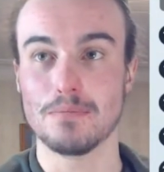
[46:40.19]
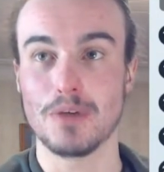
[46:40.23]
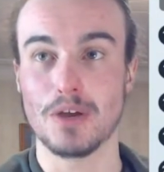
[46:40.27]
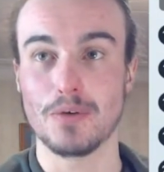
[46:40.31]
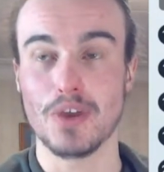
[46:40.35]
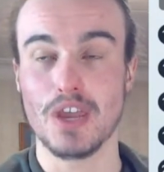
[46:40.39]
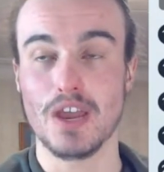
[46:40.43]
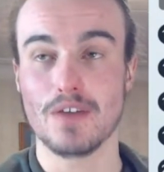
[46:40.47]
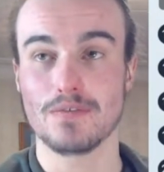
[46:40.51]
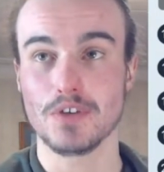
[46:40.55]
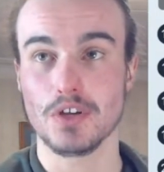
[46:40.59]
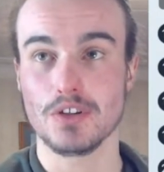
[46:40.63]
But
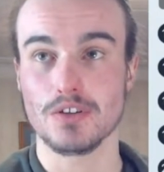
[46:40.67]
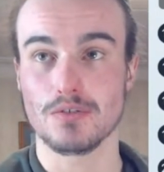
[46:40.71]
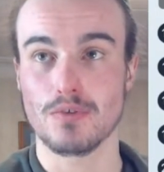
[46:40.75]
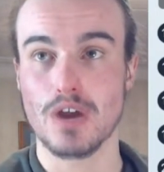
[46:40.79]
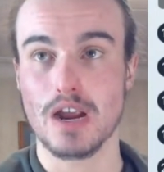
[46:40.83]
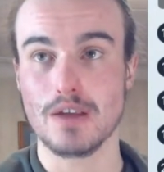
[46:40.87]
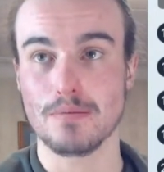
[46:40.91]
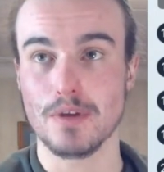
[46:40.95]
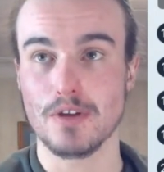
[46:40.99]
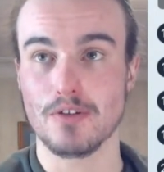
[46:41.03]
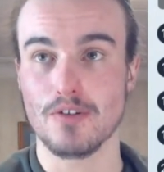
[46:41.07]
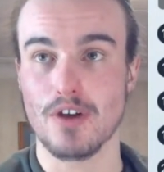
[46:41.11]
we have got the
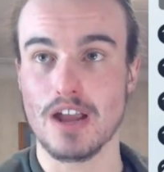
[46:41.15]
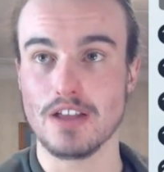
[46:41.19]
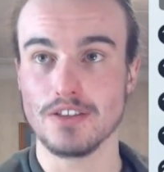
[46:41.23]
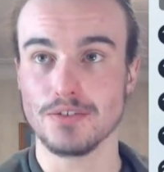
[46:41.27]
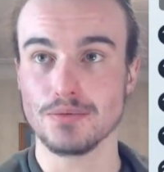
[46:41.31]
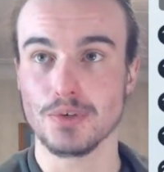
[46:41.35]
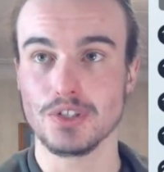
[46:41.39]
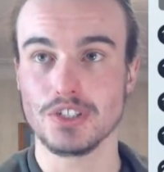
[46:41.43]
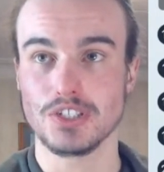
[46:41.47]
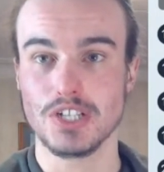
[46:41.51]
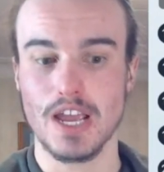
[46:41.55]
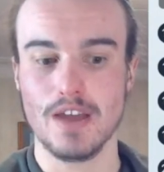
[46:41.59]
rugby
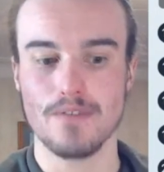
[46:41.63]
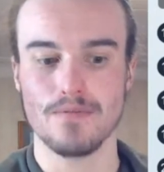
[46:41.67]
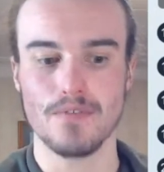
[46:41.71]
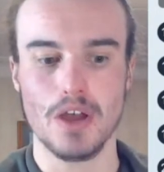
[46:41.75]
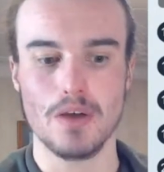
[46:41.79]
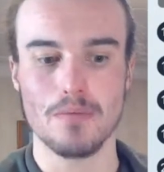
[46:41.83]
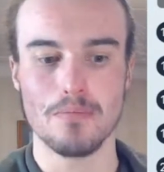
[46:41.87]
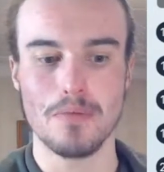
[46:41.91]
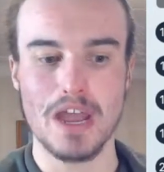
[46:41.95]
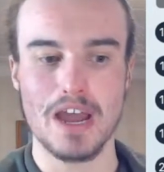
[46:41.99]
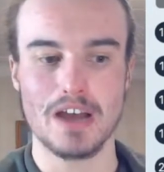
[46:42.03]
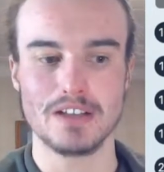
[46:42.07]
grounds, which have
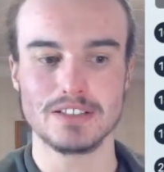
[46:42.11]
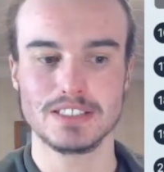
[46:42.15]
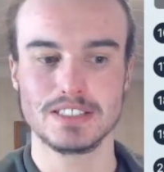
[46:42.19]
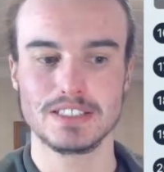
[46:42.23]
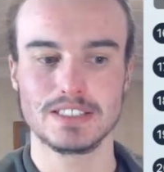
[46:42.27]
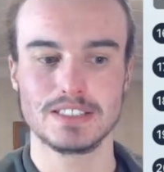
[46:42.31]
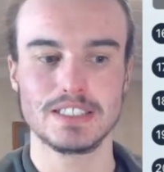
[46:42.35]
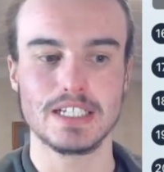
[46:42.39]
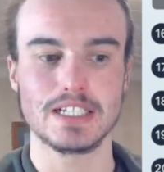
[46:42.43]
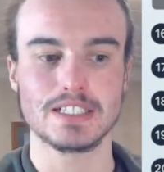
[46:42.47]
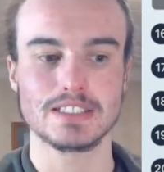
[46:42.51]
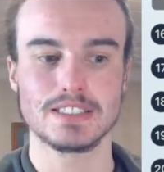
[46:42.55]
about
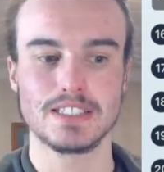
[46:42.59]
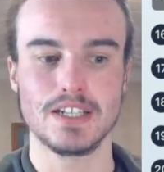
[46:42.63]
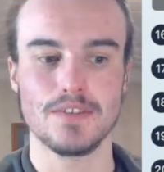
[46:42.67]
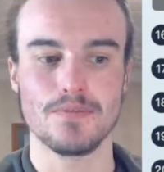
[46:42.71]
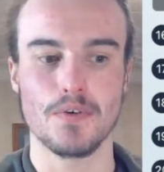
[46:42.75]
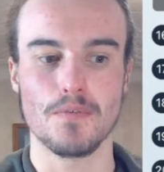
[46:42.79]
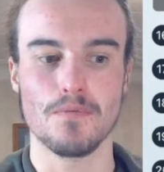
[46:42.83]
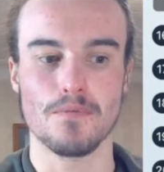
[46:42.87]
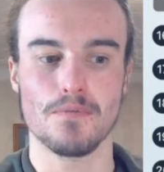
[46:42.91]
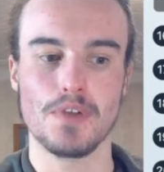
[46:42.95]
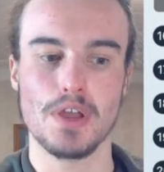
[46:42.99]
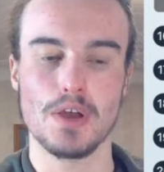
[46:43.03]
6
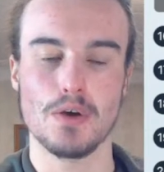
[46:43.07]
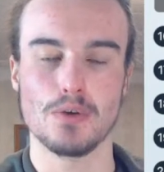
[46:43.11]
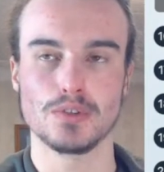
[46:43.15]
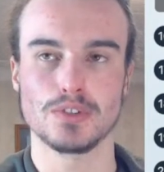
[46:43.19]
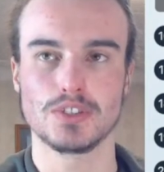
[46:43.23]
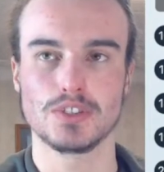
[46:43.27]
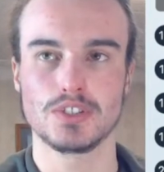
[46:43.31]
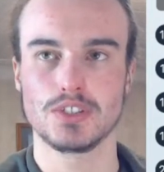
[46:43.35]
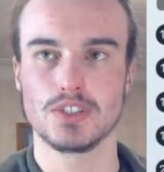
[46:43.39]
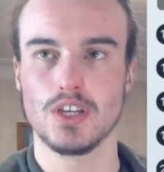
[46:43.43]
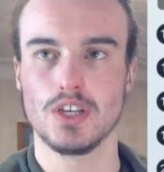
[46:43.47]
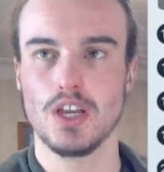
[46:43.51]
different
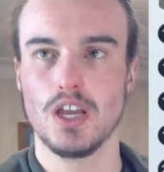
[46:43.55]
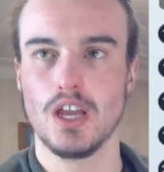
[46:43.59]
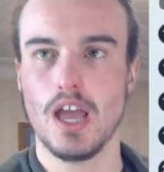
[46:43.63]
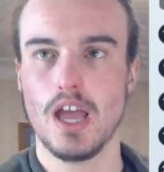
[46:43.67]
fields,